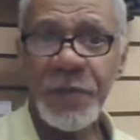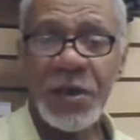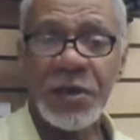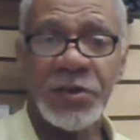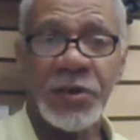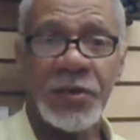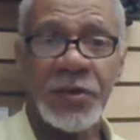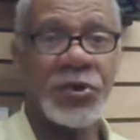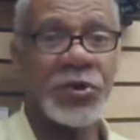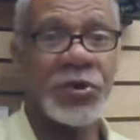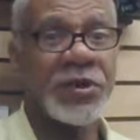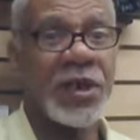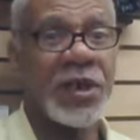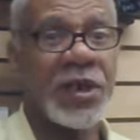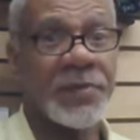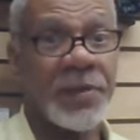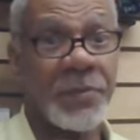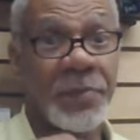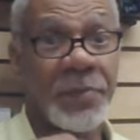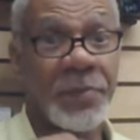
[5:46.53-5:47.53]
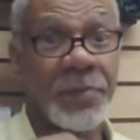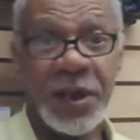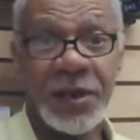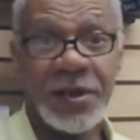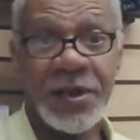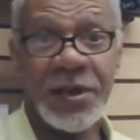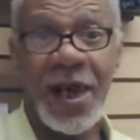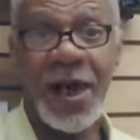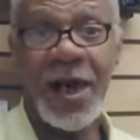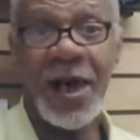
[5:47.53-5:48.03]
so that you keep the blood
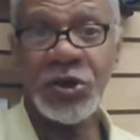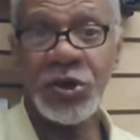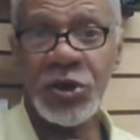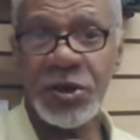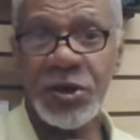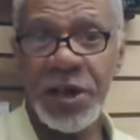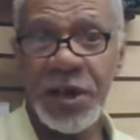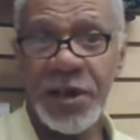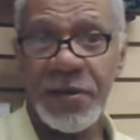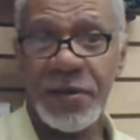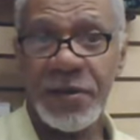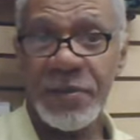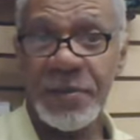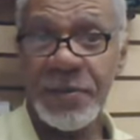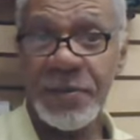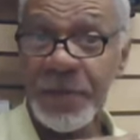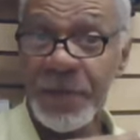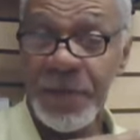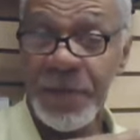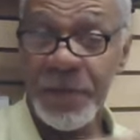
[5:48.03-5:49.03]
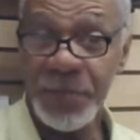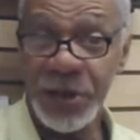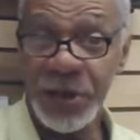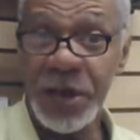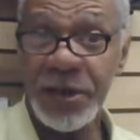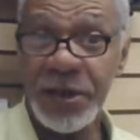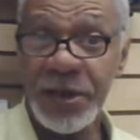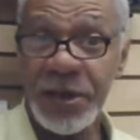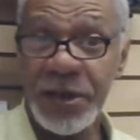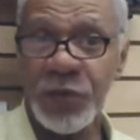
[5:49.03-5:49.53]
and oxygenated
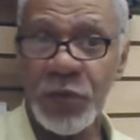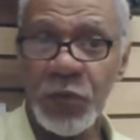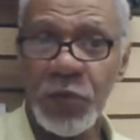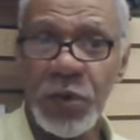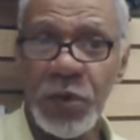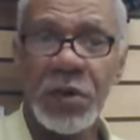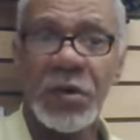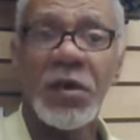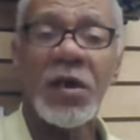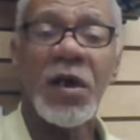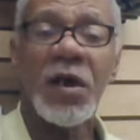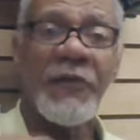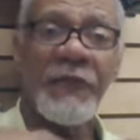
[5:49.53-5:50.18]
blood, if you will,